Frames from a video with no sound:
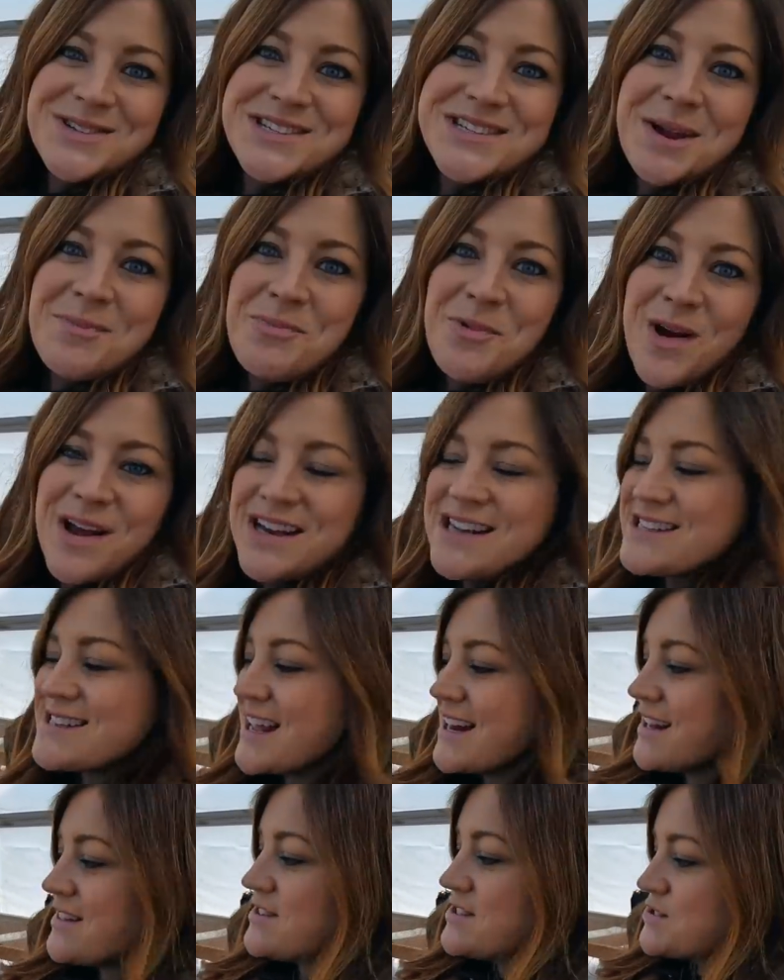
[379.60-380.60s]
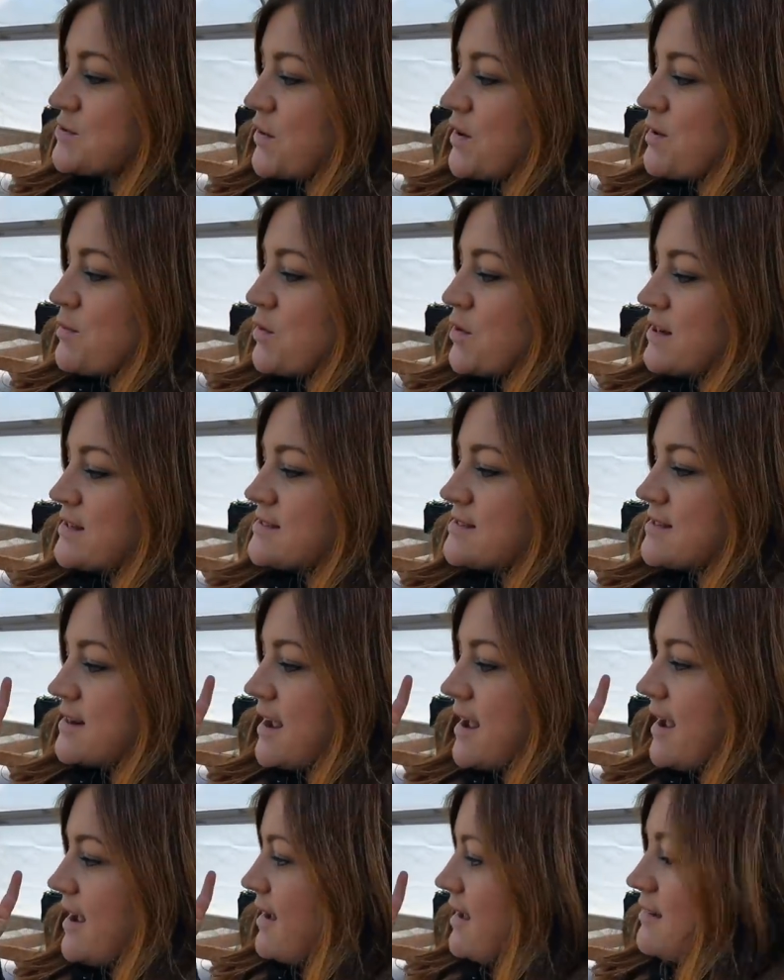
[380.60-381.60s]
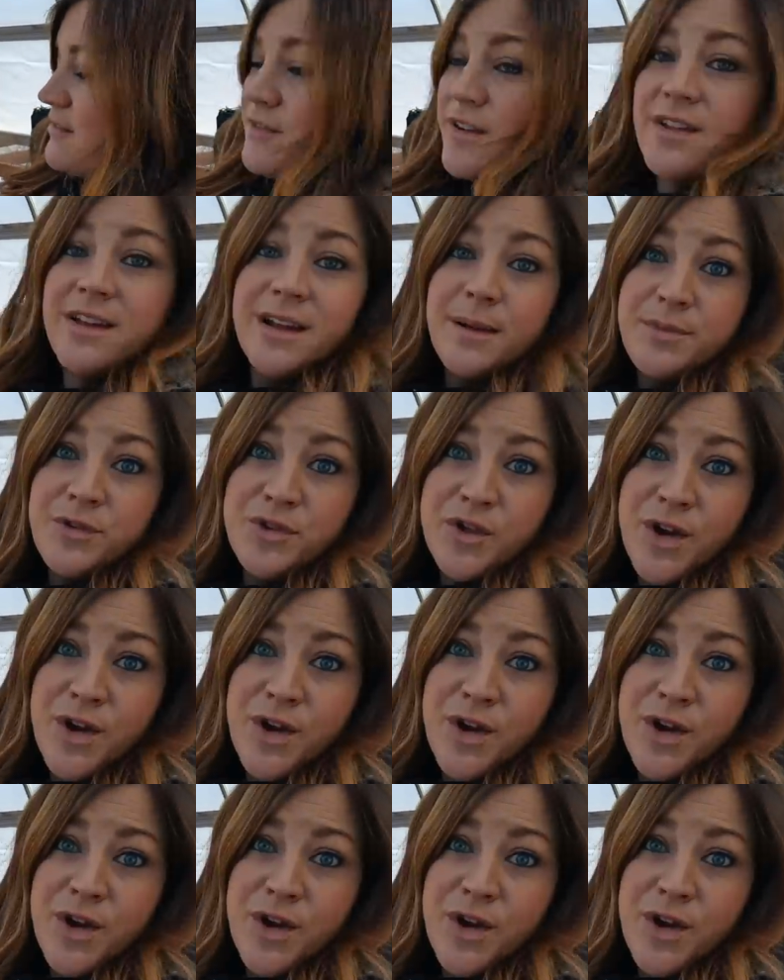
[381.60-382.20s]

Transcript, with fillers: step one is getting the soil moist and filling up the